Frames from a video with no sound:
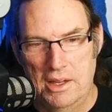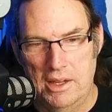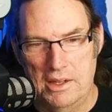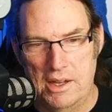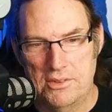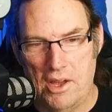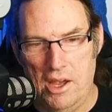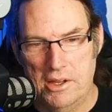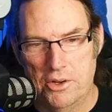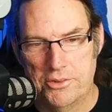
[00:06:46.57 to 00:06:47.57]
And as
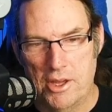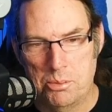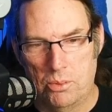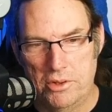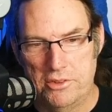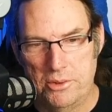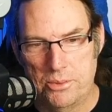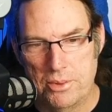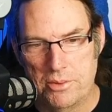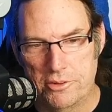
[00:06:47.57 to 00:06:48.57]
I goes up, 1, 2,
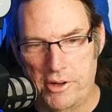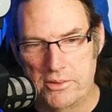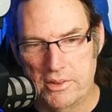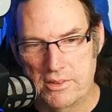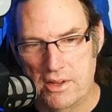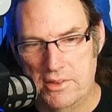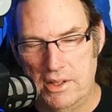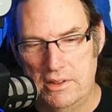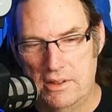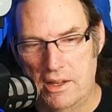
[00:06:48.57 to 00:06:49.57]
3, 4, 5, 6, 7,
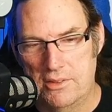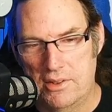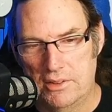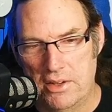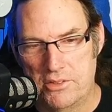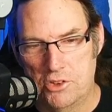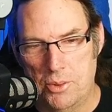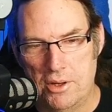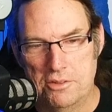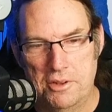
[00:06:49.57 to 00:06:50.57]
8, 9, 10, 11,
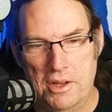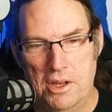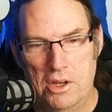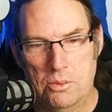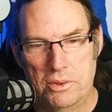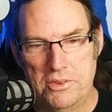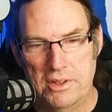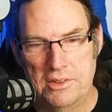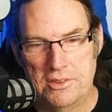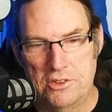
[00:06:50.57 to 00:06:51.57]
12, once it
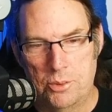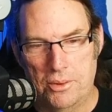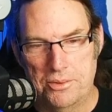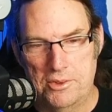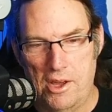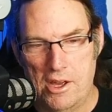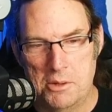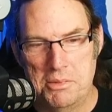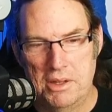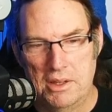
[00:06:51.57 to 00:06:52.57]
hits the 12th
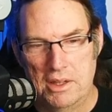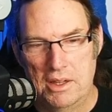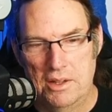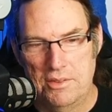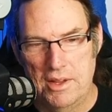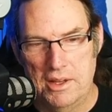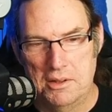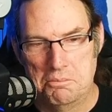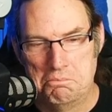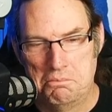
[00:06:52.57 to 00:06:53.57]
time,
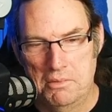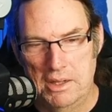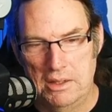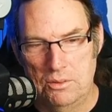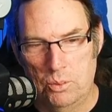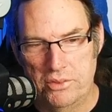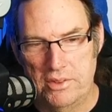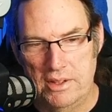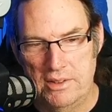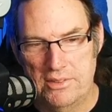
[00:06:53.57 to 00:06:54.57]
then once
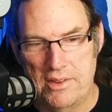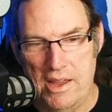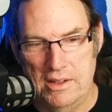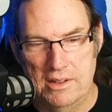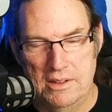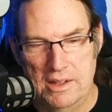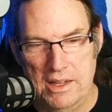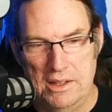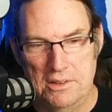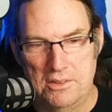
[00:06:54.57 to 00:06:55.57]
it hits that
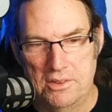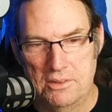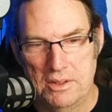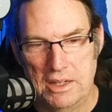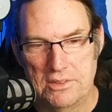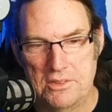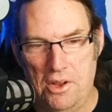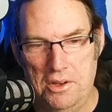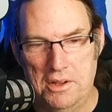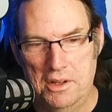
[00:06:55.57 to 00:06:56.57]
end, then it's
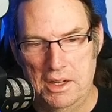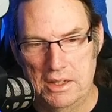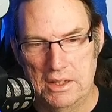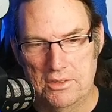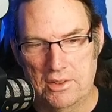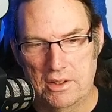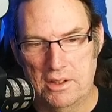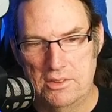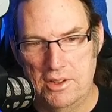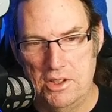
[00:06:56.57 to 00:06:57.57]
done, and then it's going to
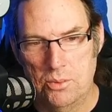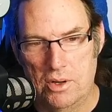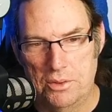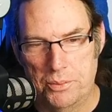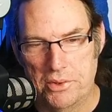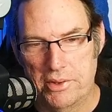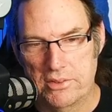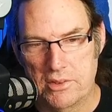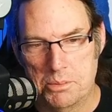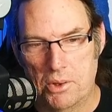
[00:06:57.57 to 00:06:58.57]
continue on with the
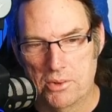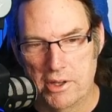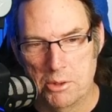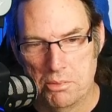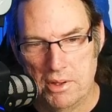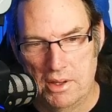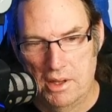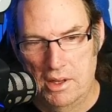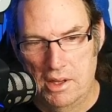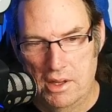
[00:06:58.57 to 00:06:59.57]
rest of the program.
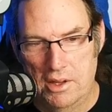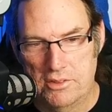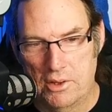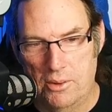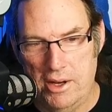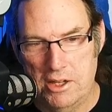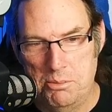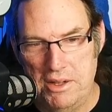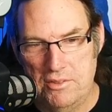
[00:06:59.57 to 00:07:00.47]
So I can make